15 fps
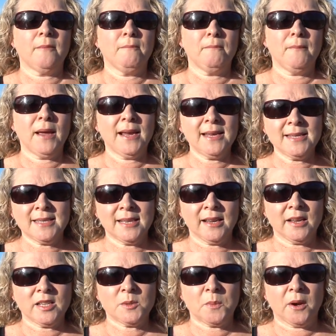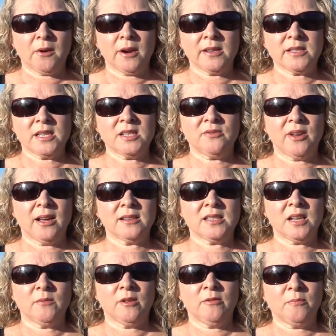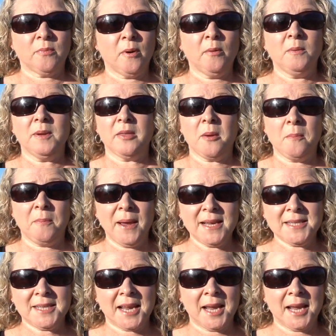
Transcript: amazing experiences, found some of probably the best